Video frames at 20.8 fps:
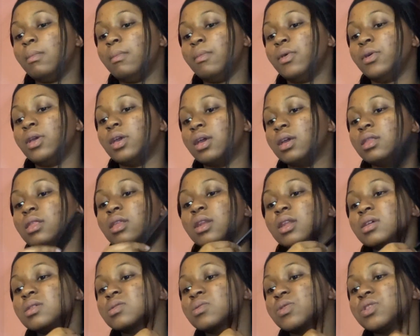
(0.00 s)
Okay, the
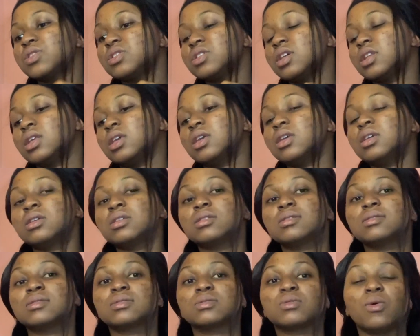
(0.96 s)
next question
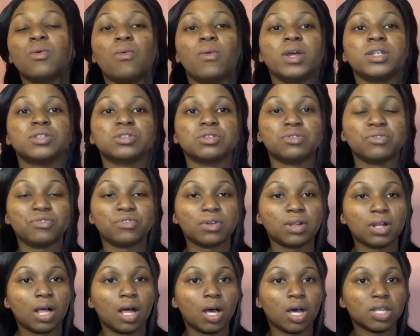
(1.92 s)
is, what do you
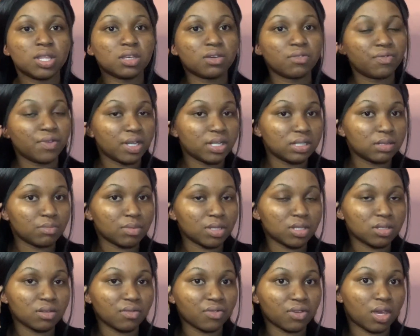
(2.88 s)
feel are the
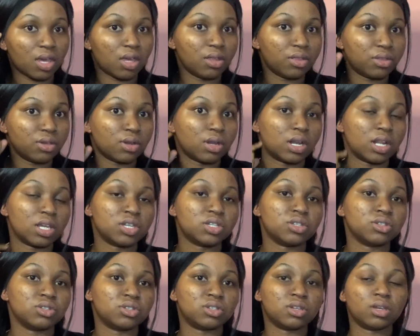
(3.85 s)
fundamentals of a healthy
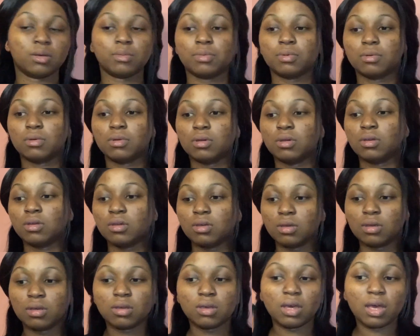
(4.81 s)
relationship?
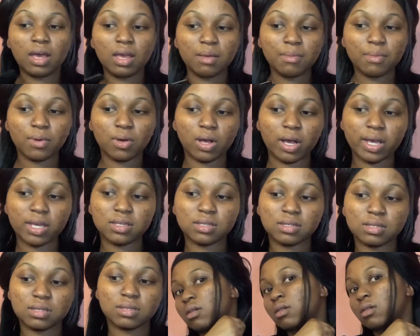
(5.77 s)
Hi,
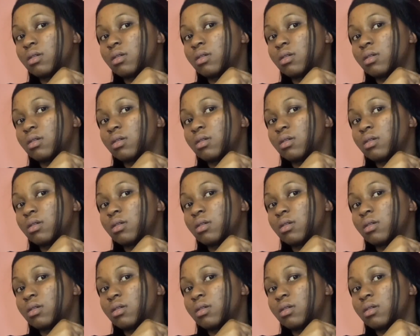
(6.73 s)
guys.